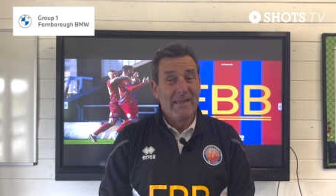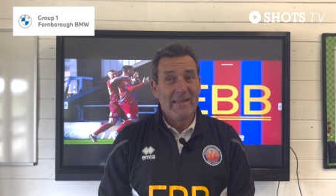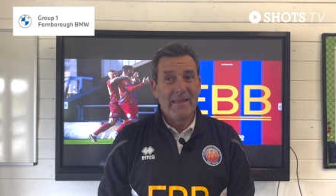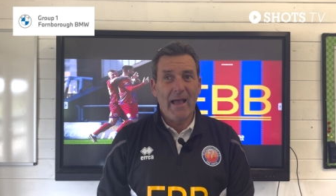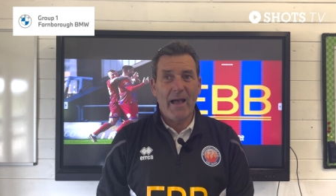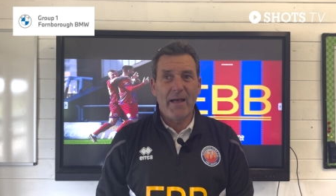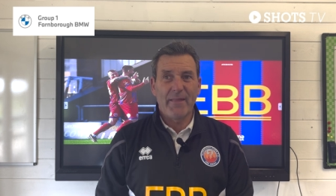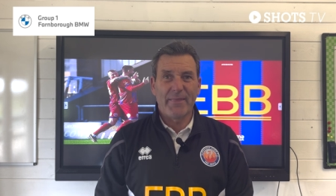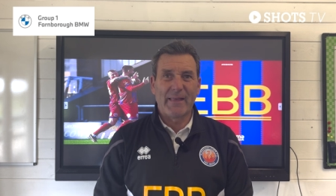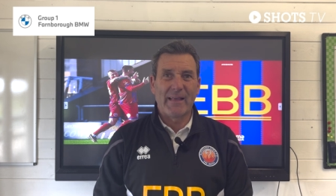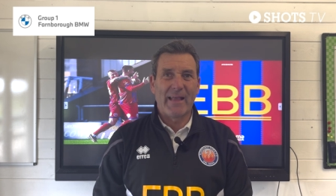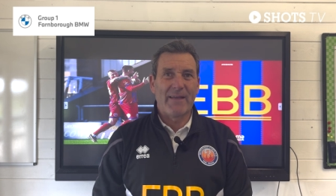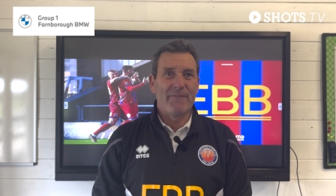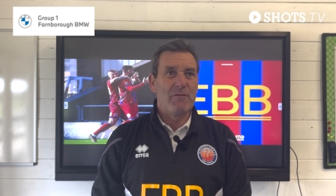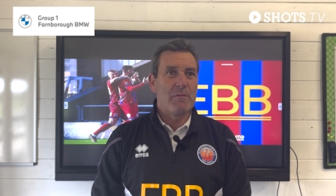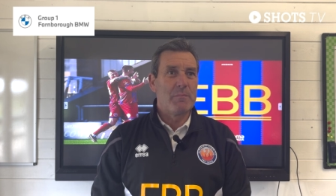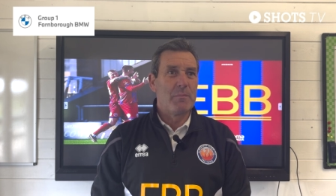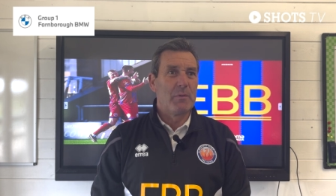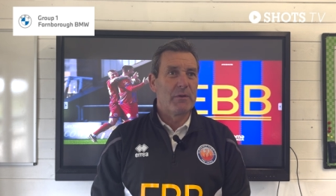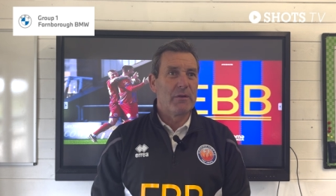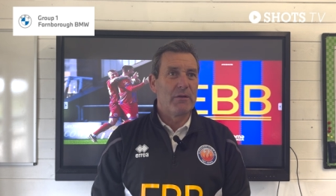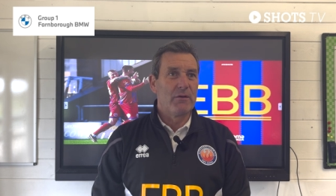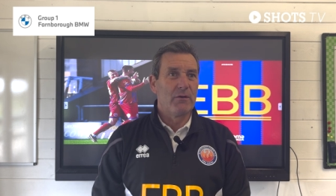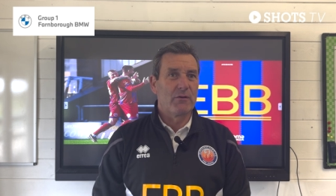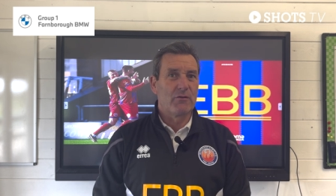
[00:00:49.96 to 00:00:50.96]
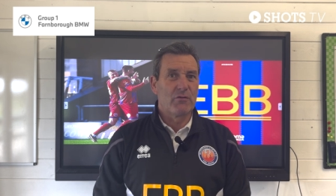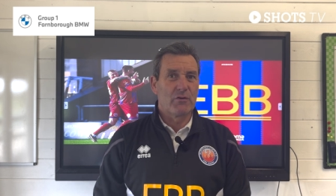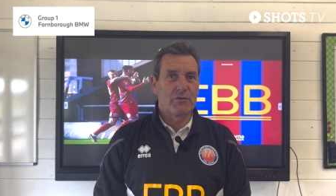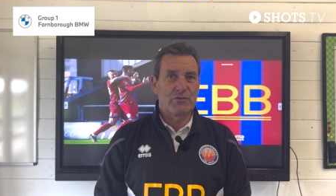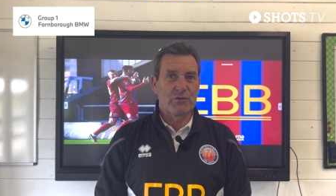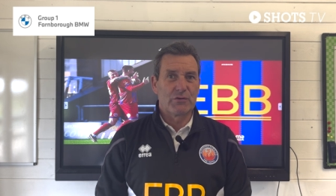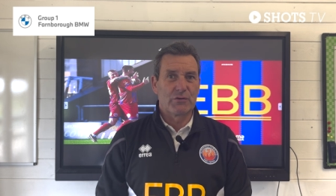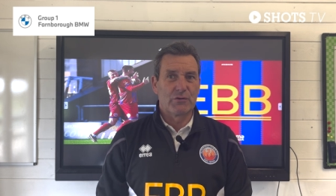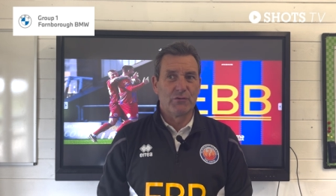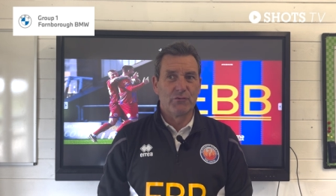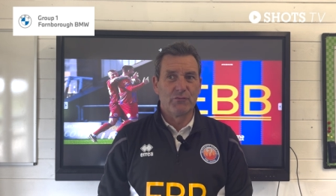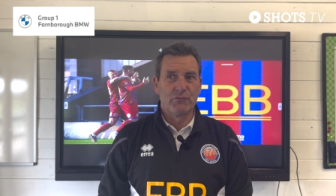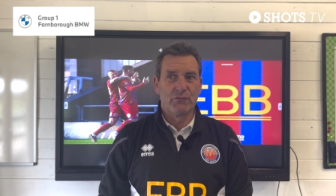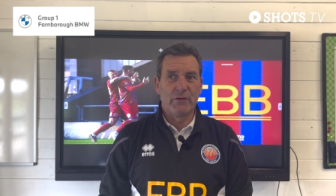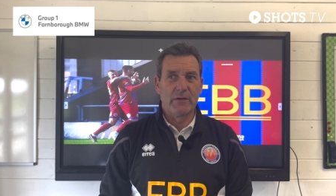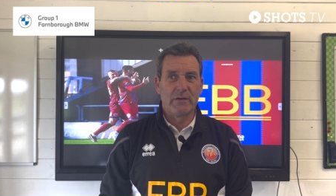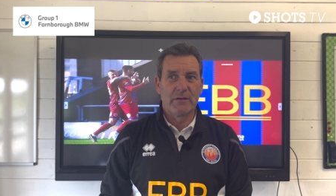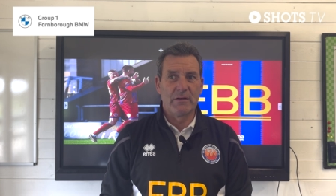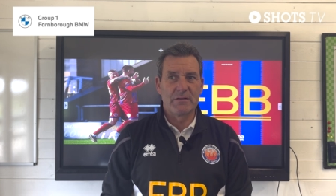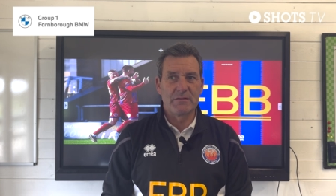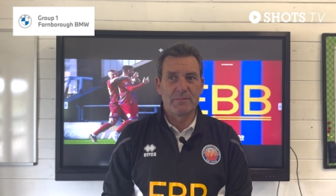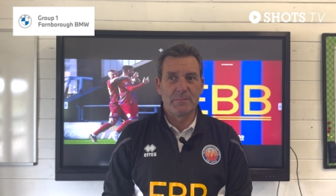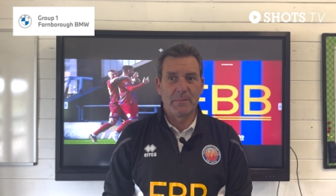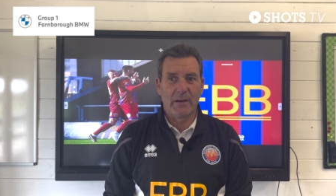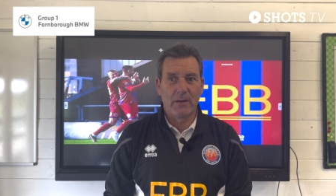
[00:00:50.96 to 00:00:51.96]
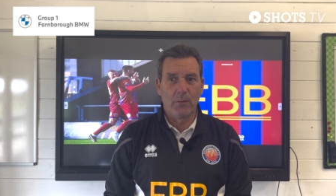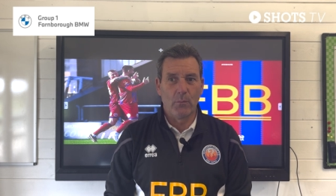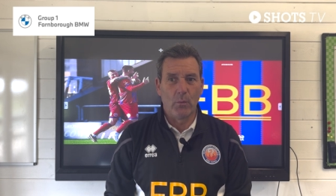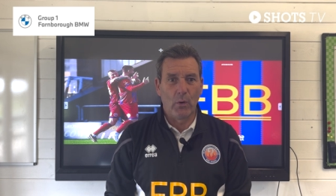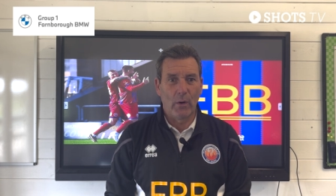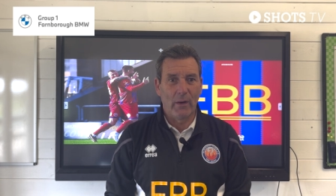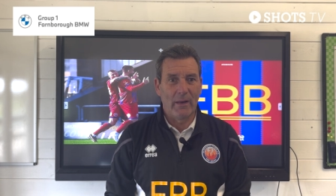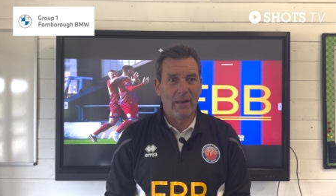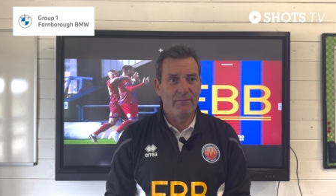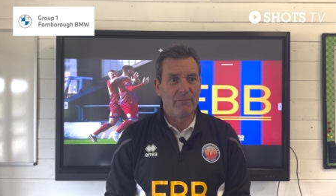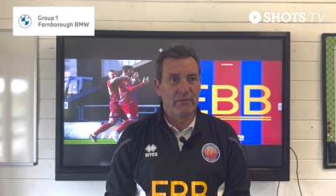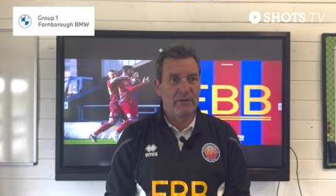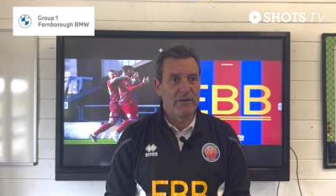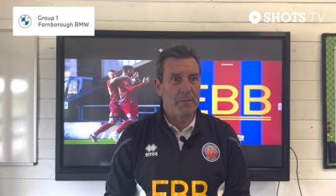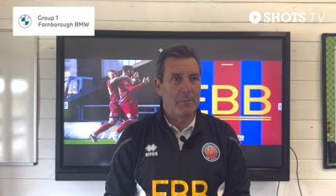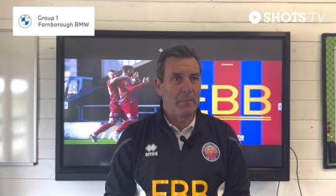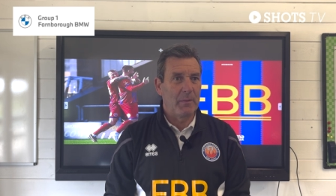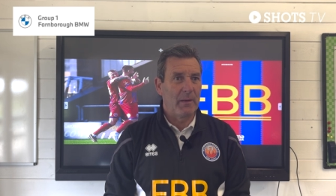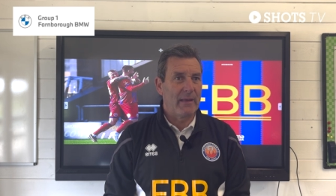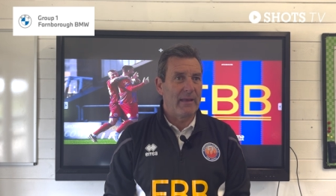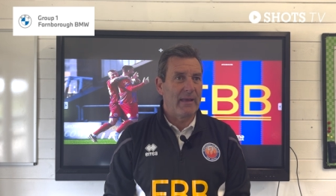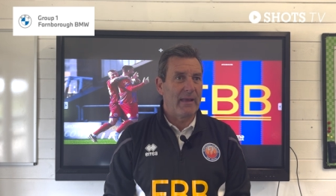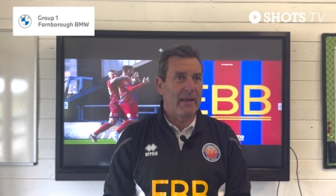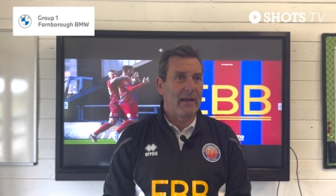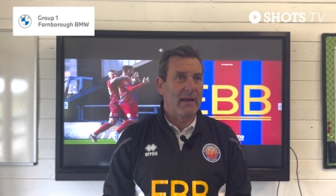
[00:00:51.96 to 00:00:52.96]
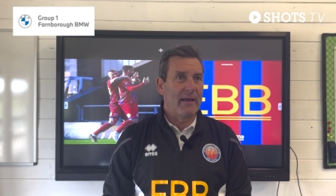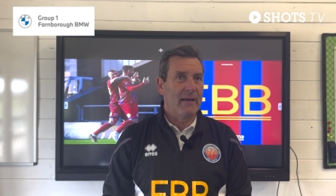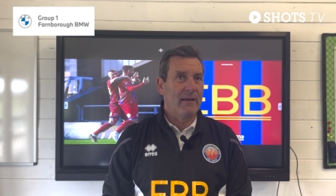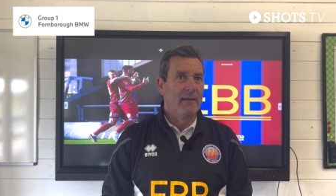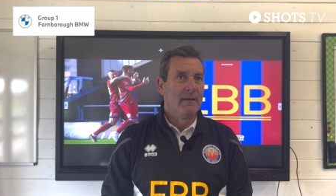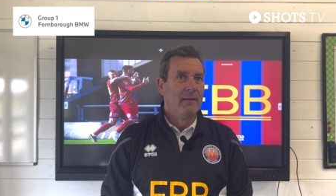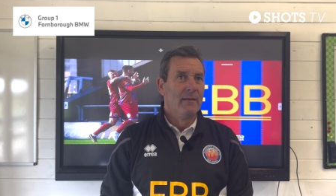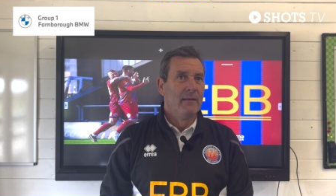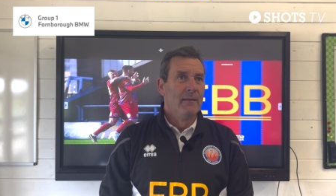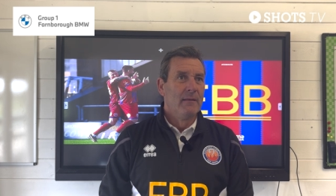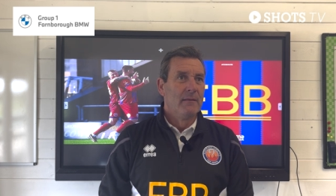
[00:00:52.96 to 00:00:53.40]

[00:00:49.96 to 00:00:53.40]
Yeah, I think everybody across the country, it doesn't matter what level you're playing at,